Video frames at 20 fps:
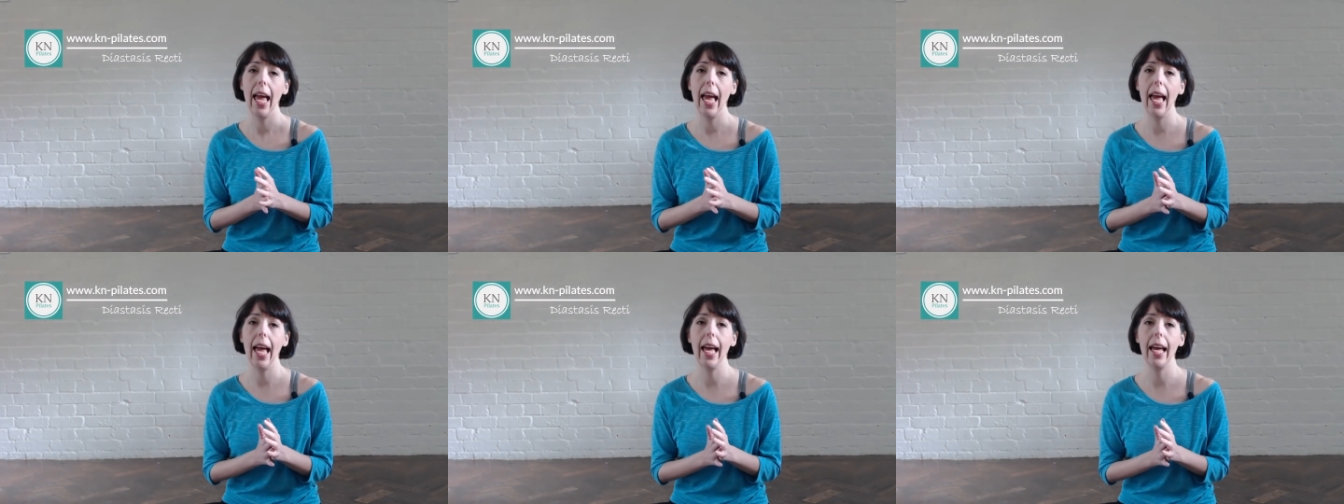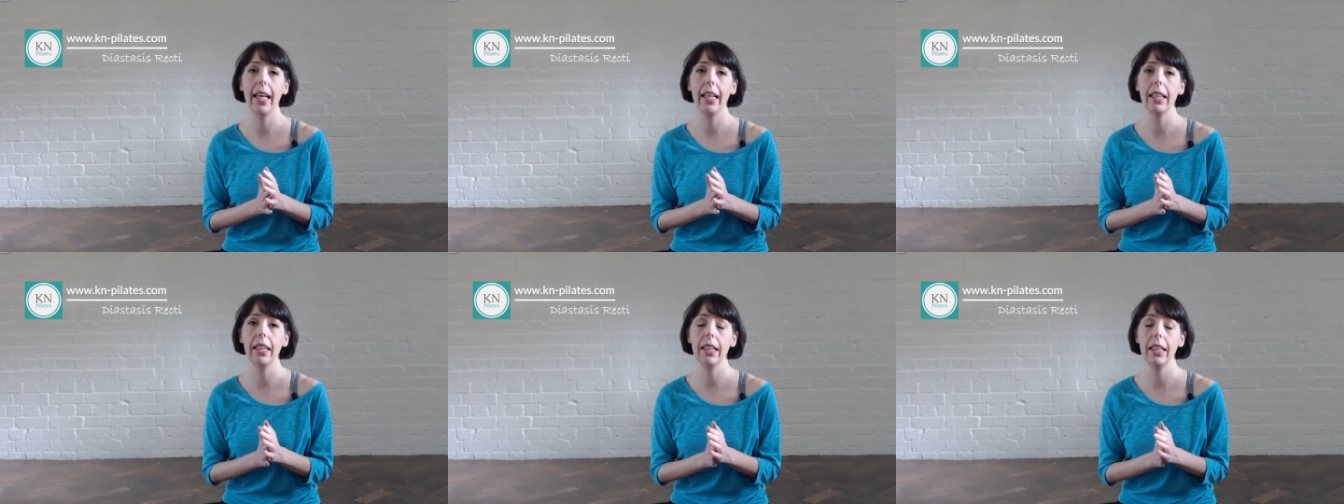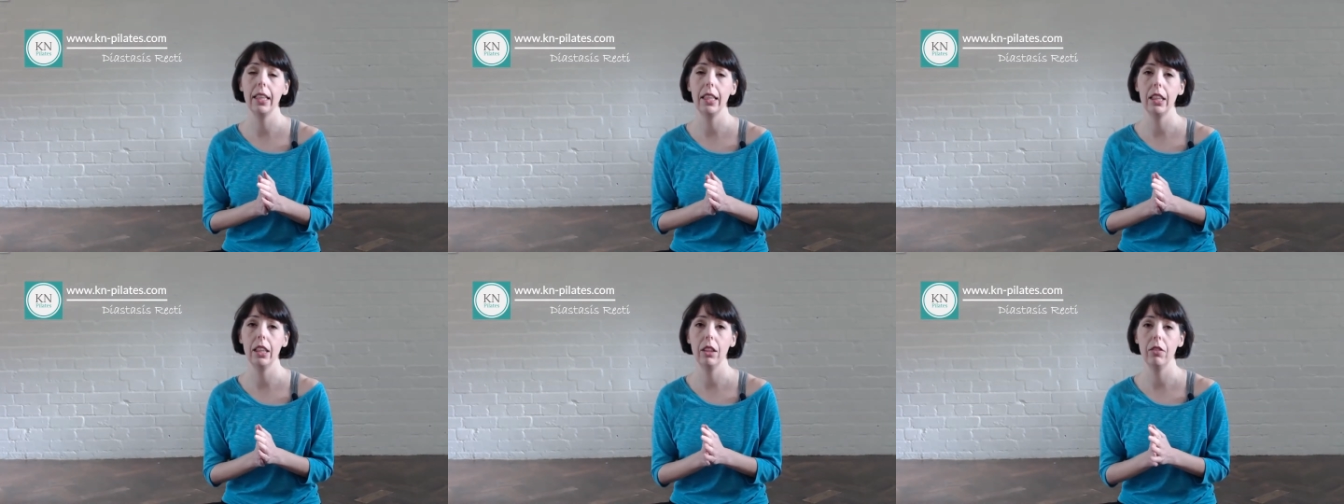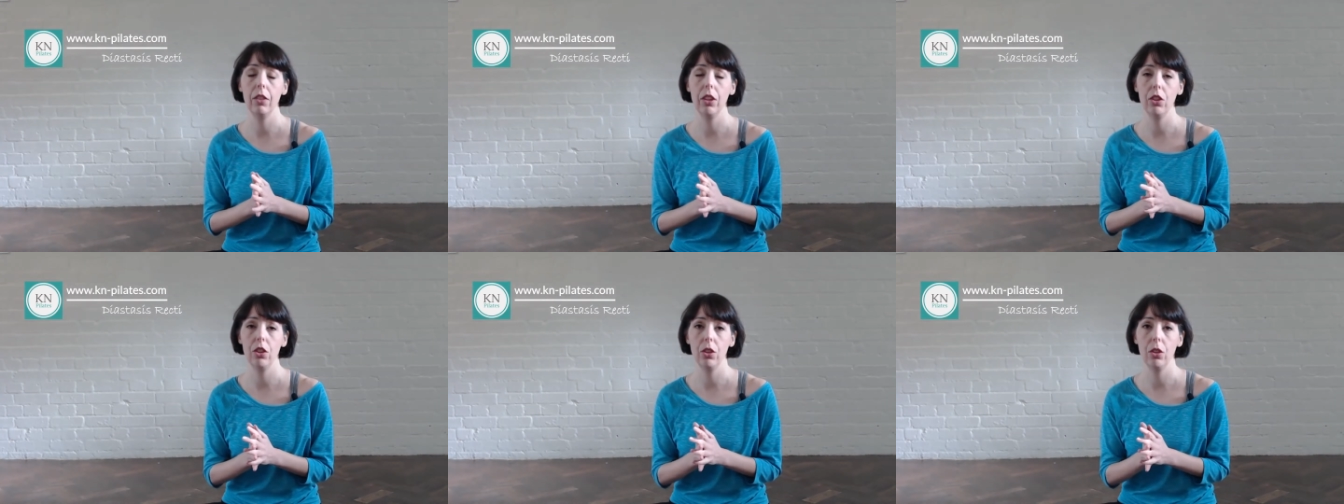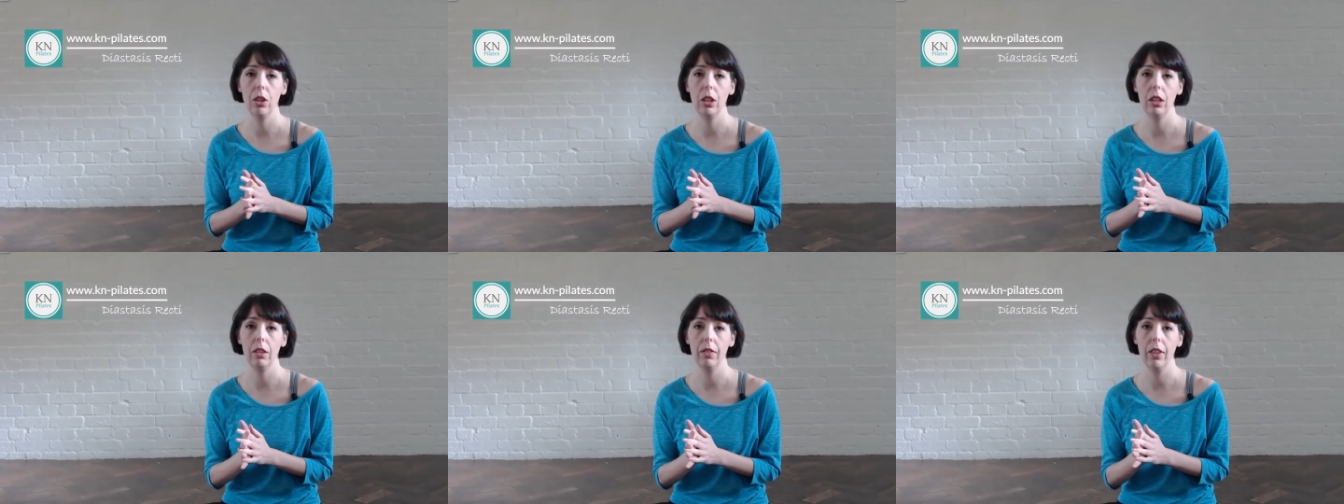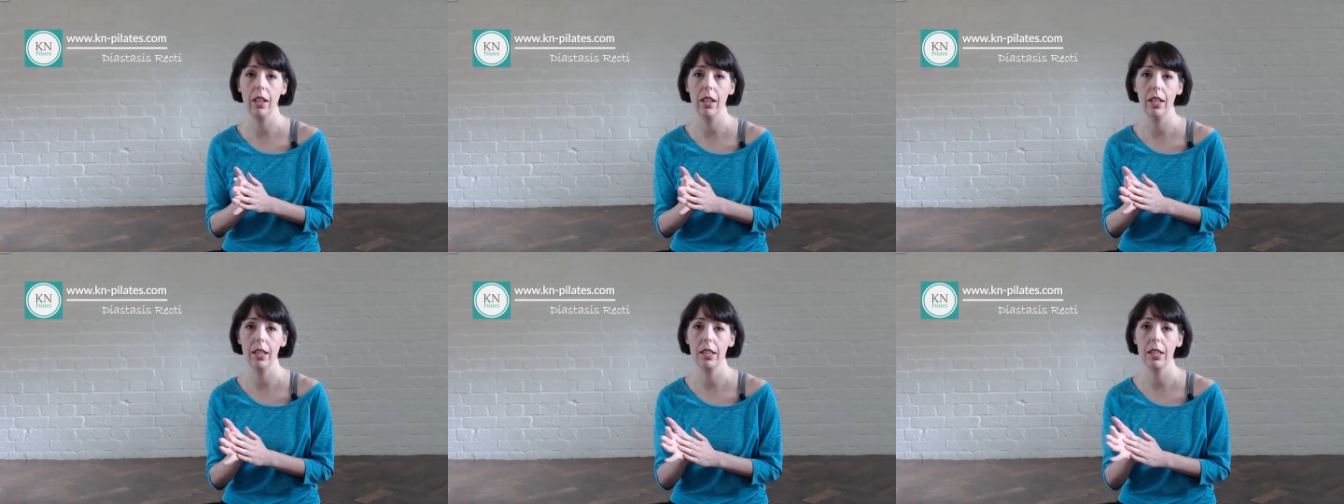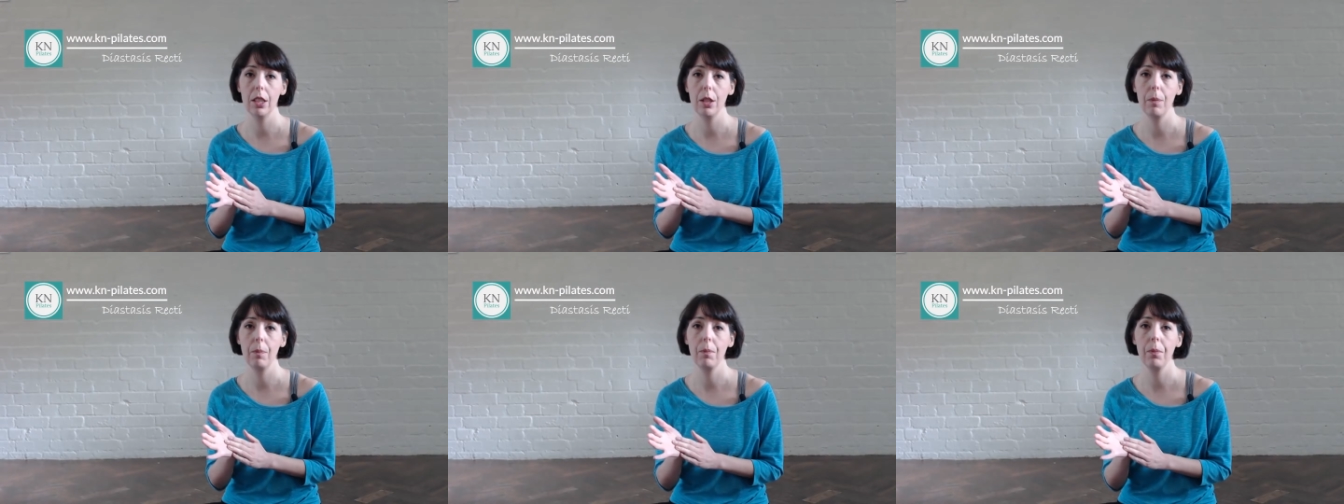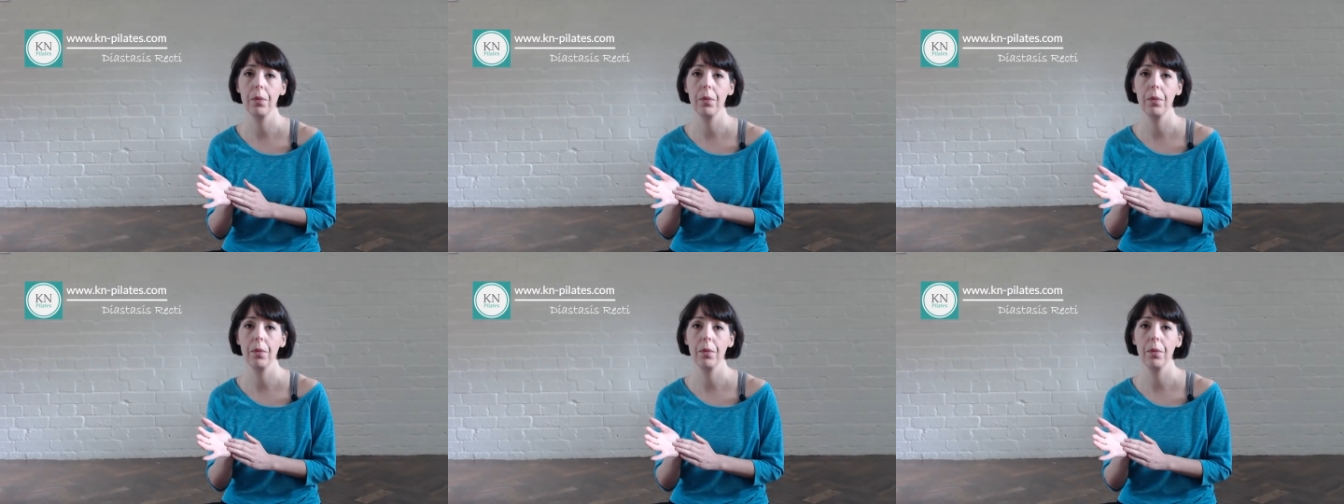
and individual advice.